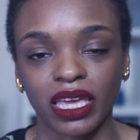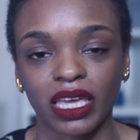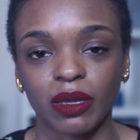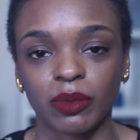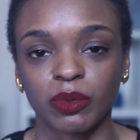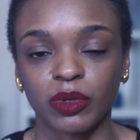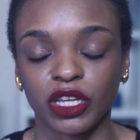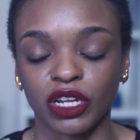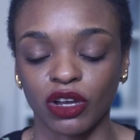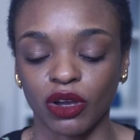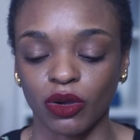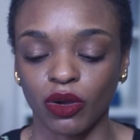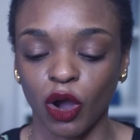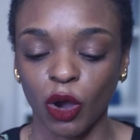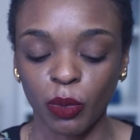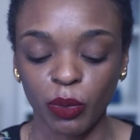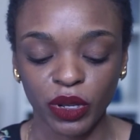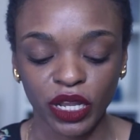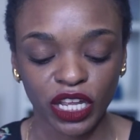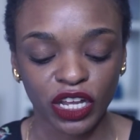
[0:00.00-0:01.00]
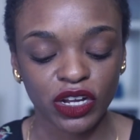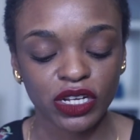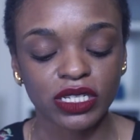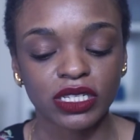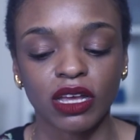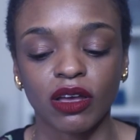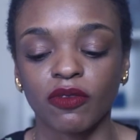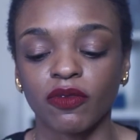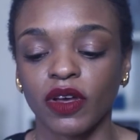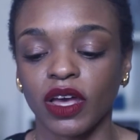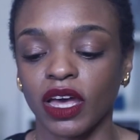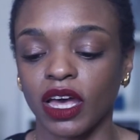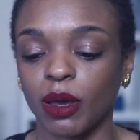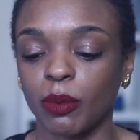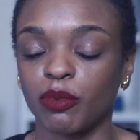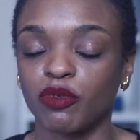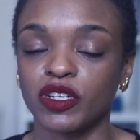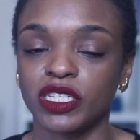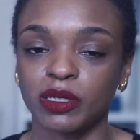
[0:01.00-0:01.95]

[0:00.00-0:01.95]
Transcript: Keep, opening yourself up,